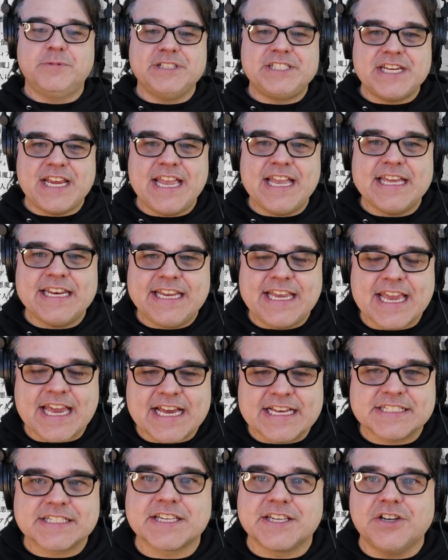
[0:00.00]
which Annie
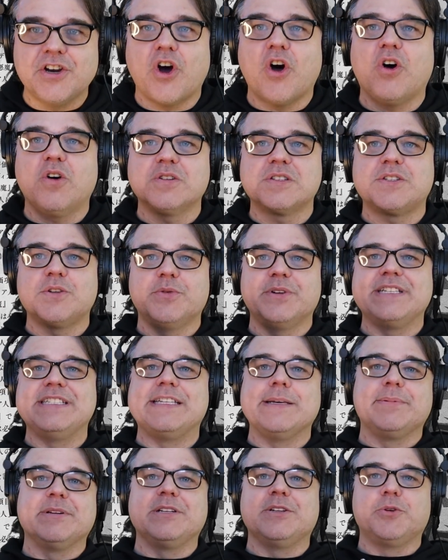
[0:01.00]
has, can also
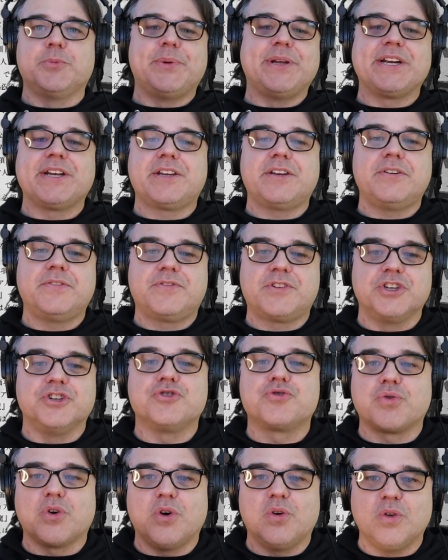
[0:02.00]
exhibit a little bit of
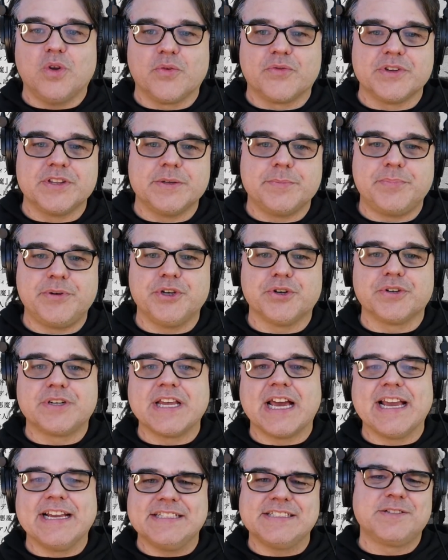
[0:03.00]
control over the pure
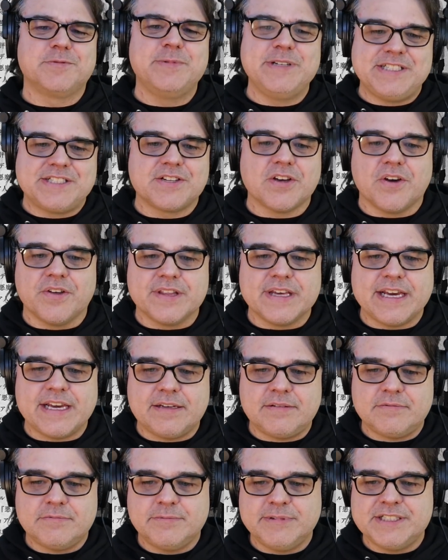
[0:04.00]
Titans, and we saw
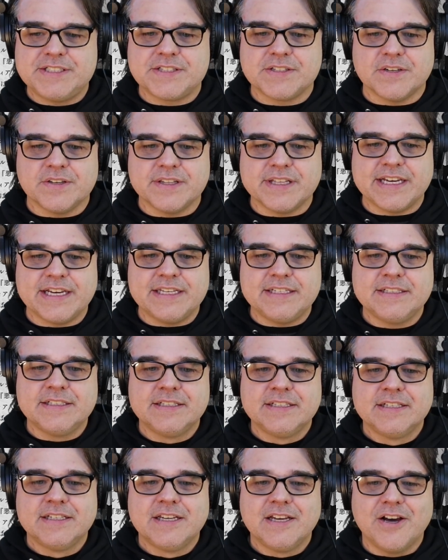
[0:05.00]
that.
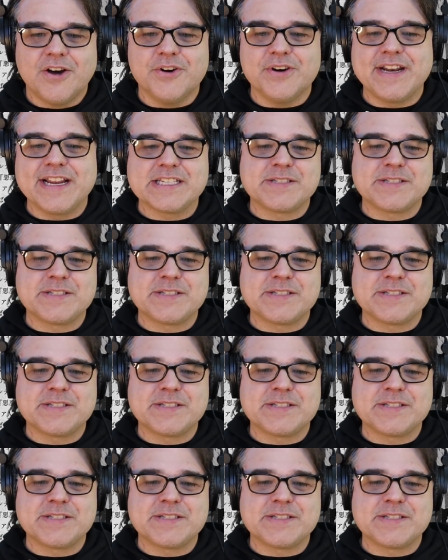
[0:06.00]
Oh, an